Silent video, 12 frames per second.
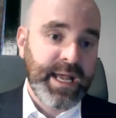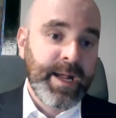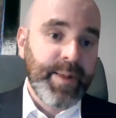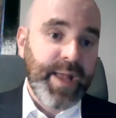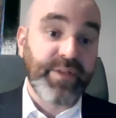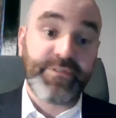
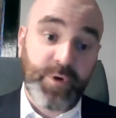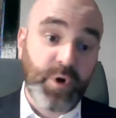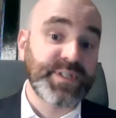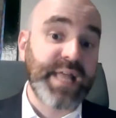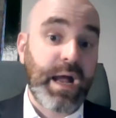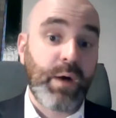And the
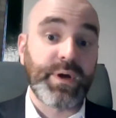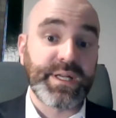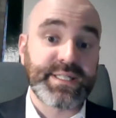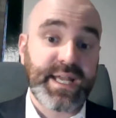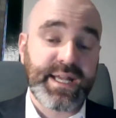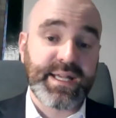first thing I want to
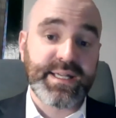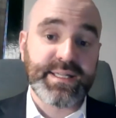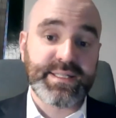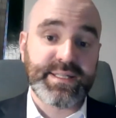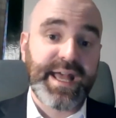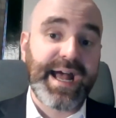say
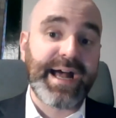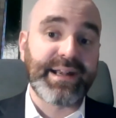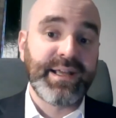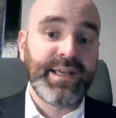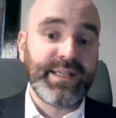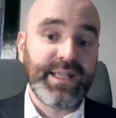is that
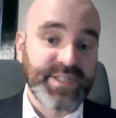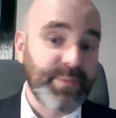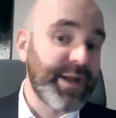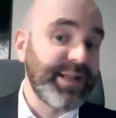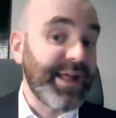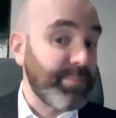if
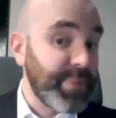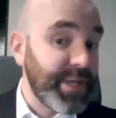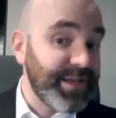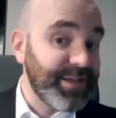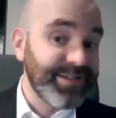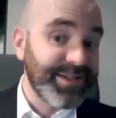somebody like
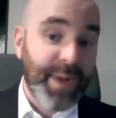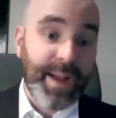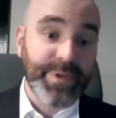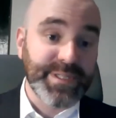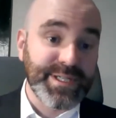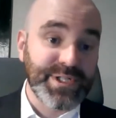me in my
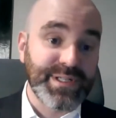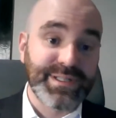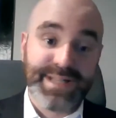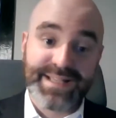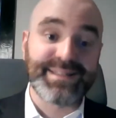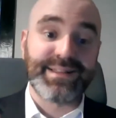position
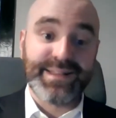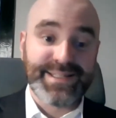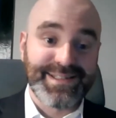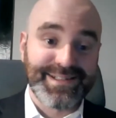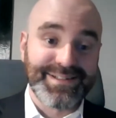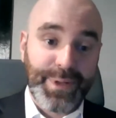doesn't
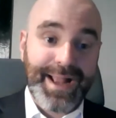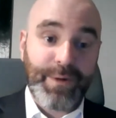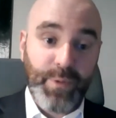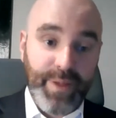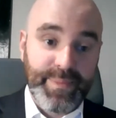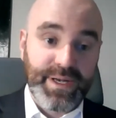listen to black
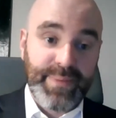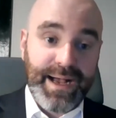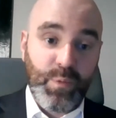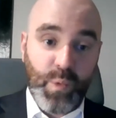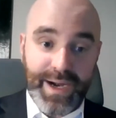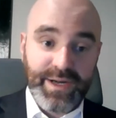women
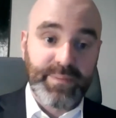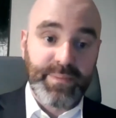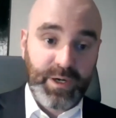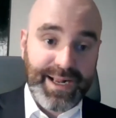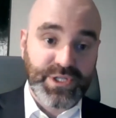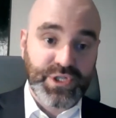about where
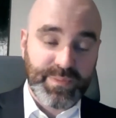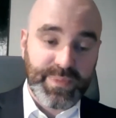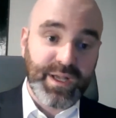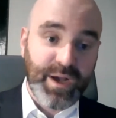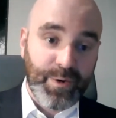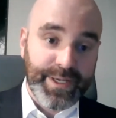Democrats should be
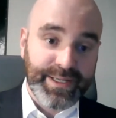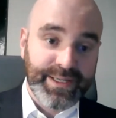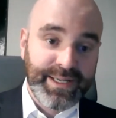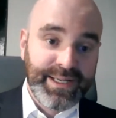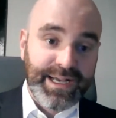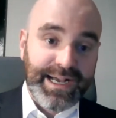going,
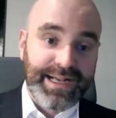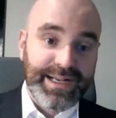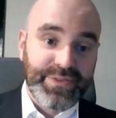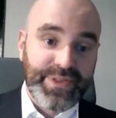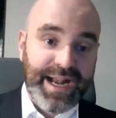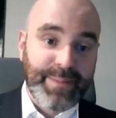
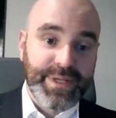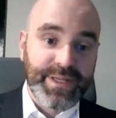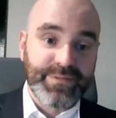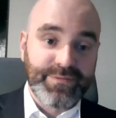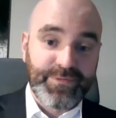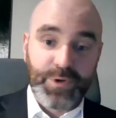then I'm
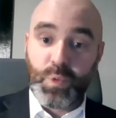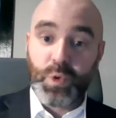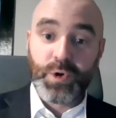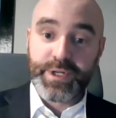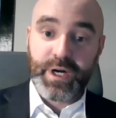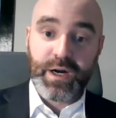in for a
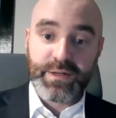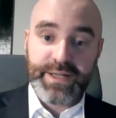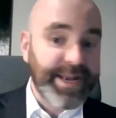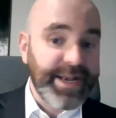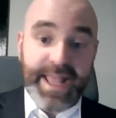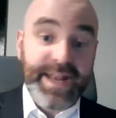world of hurt.
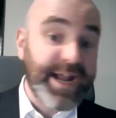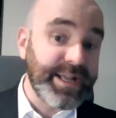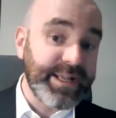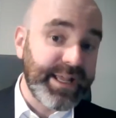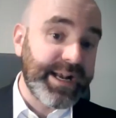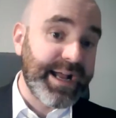And
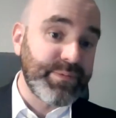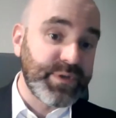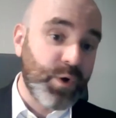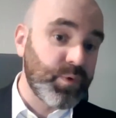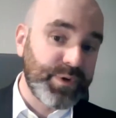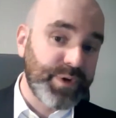I
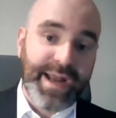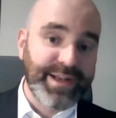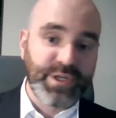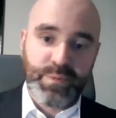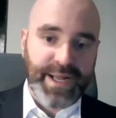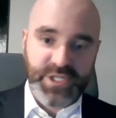don't know how to
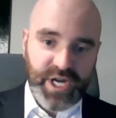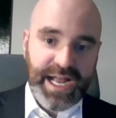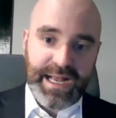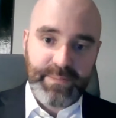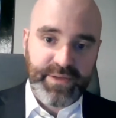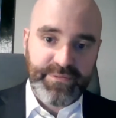do my
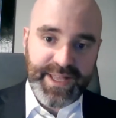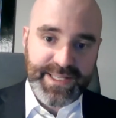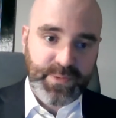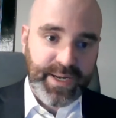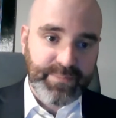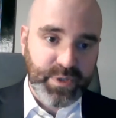job if that's
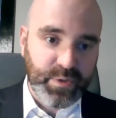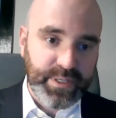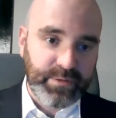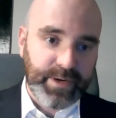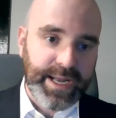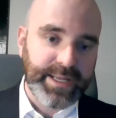what I'm doing,
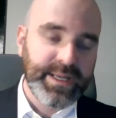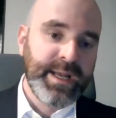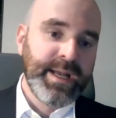right?